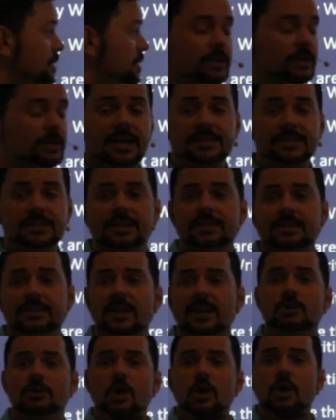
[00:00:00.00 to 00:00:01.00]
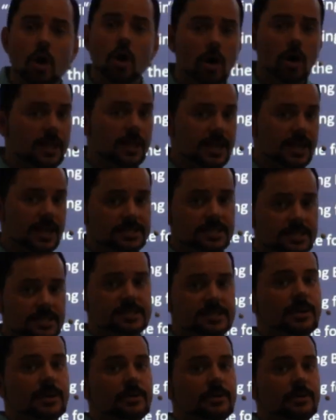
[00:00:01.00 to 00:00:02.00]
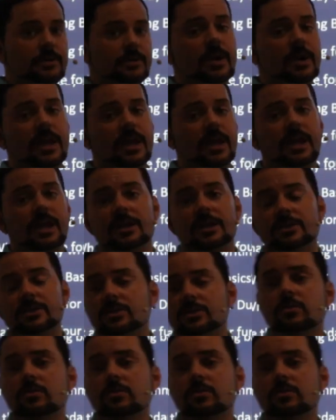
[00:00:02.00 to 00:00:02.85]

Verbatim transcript: essay types? All essays that we write in school,